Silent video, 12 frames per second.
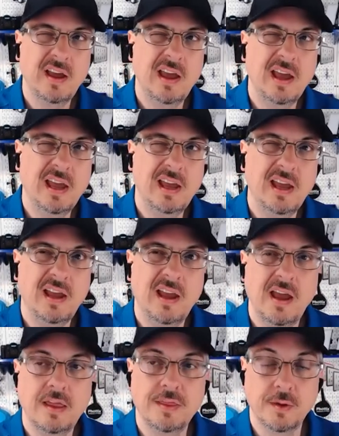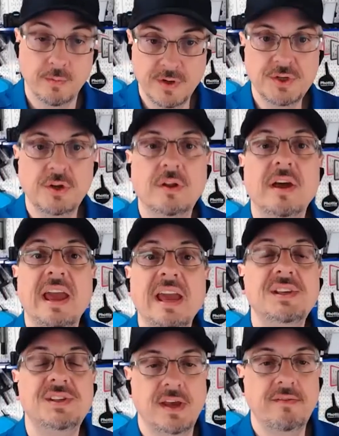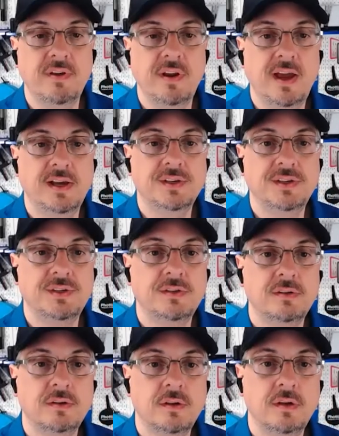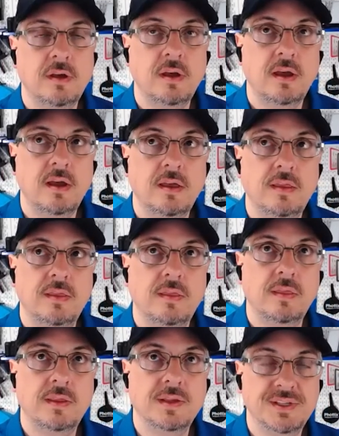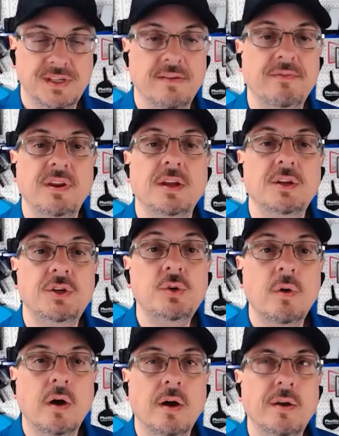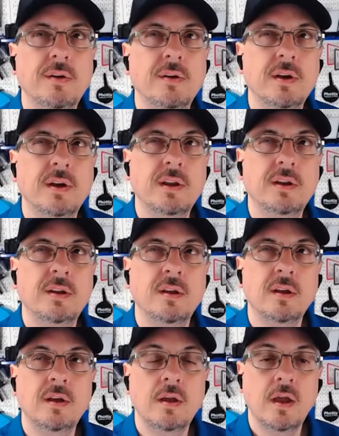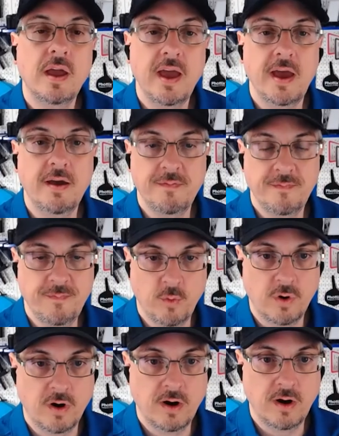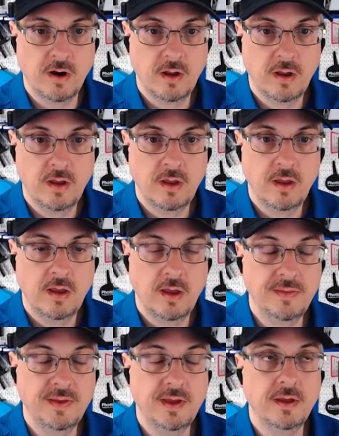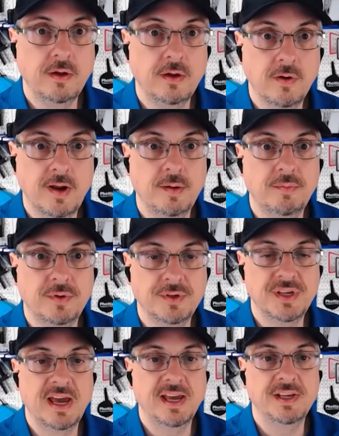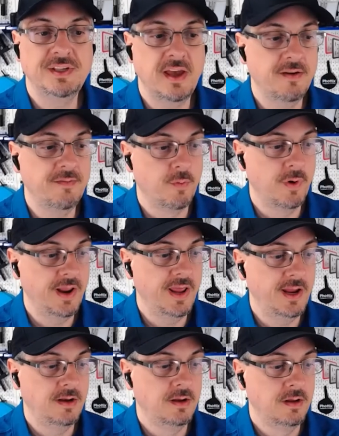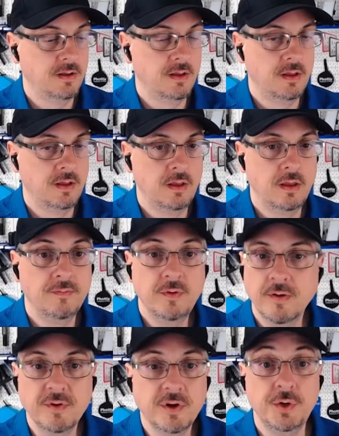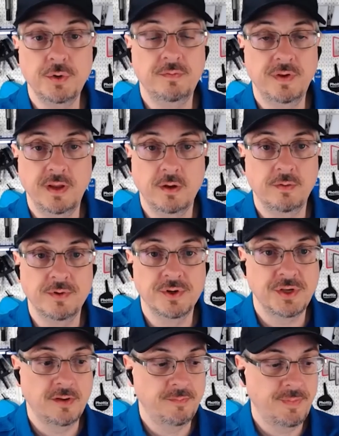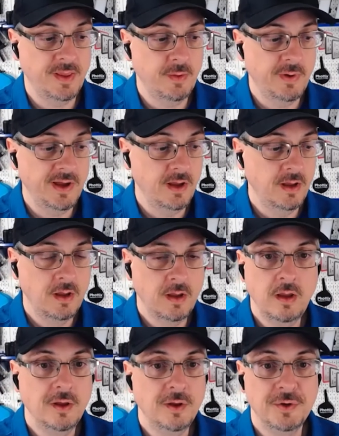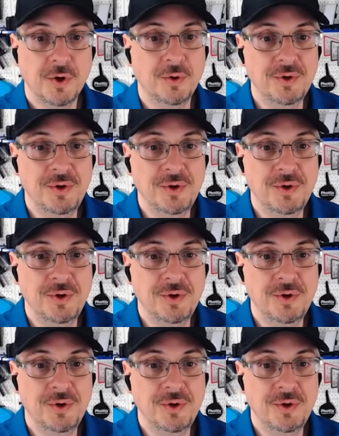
a the original A7S, the 7200 F4, and the incredible Zeiss F18. you're ever going to do video of yourself, by the way, don't